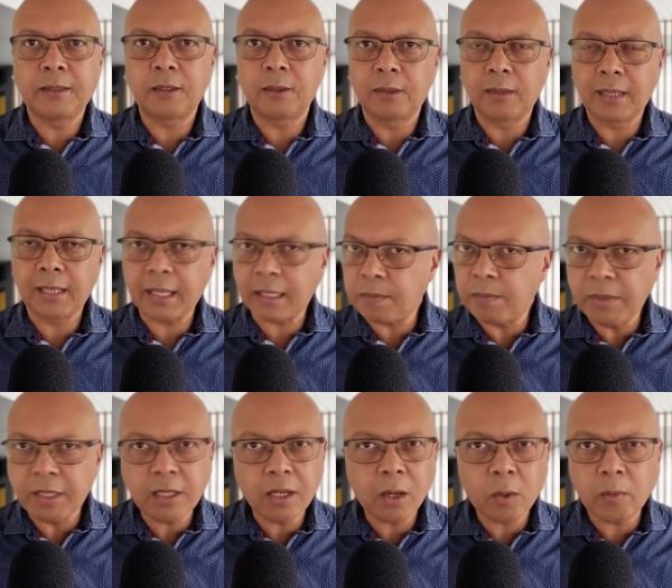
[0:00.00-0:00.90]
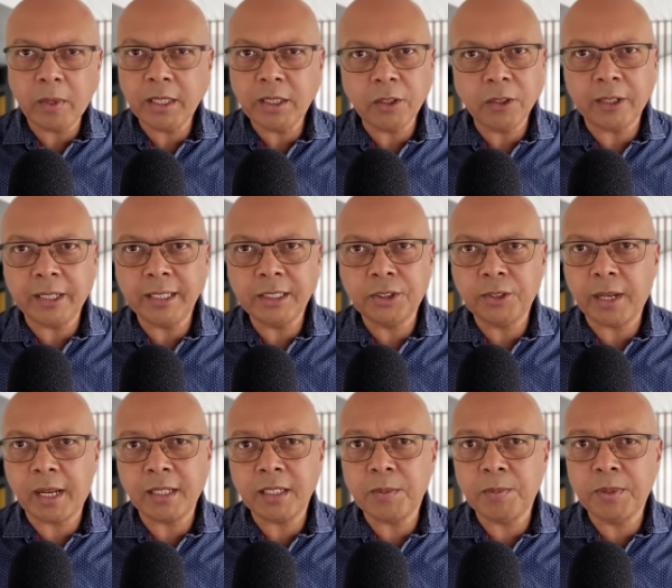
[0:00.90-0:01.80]
So let me know when you are in
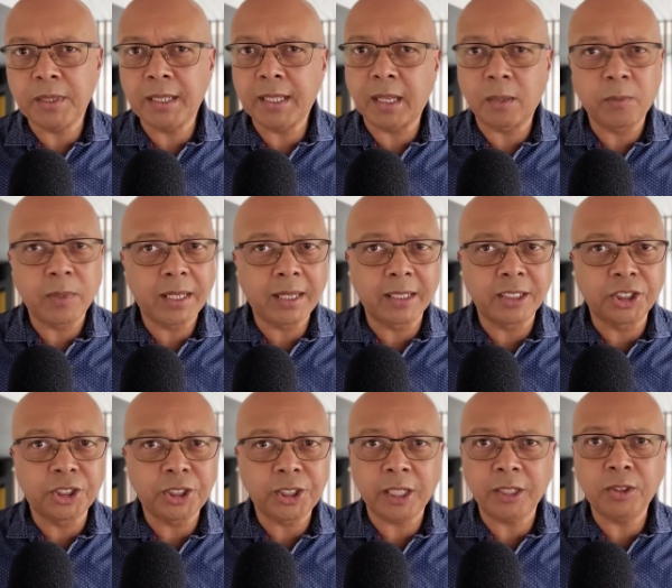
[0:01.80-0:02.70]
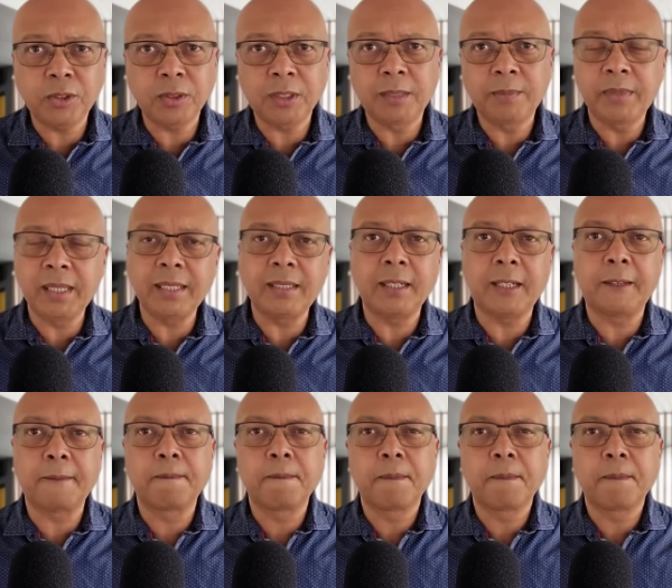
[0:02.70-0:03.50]
Johannesburg and we can schedule a meeting.